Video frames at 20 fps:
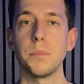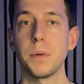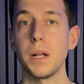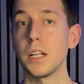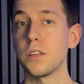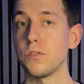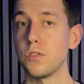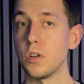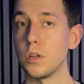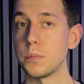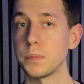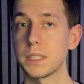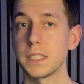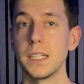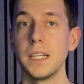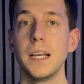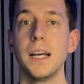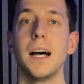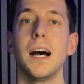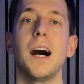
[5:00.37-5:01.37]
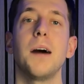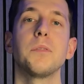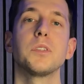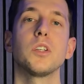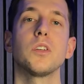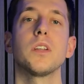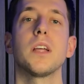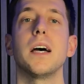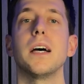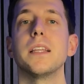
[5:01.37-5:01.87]
platforms,
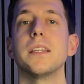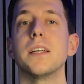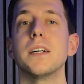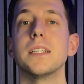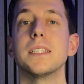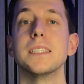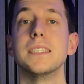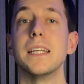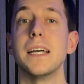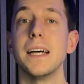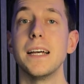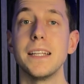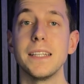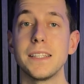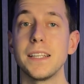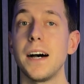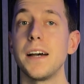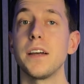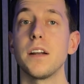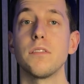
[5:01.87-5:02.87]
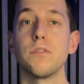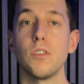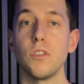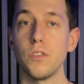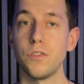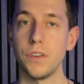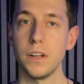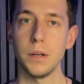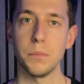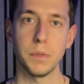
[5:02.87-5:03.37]
Amazon handles the entire
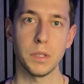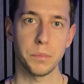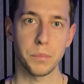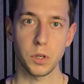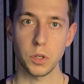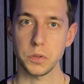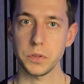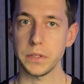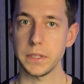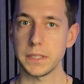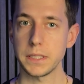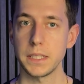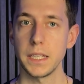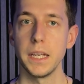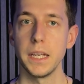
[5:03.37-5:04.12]
fulfillment process,